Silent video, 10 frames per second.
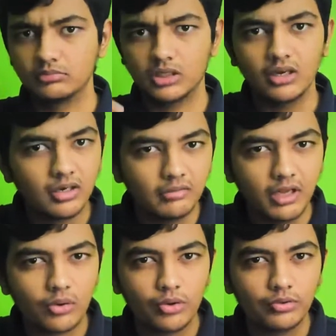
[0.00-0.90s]
Currently we
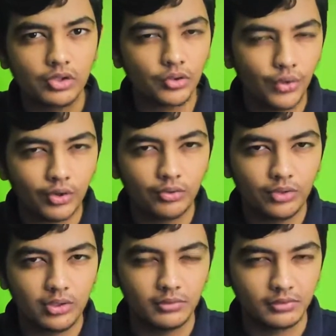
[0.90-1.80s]
are going with the quad core
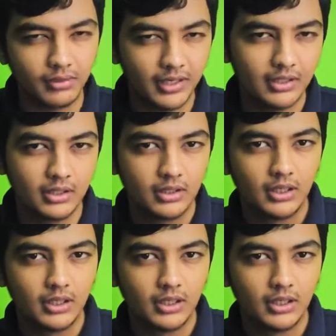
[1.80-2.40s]
series, right?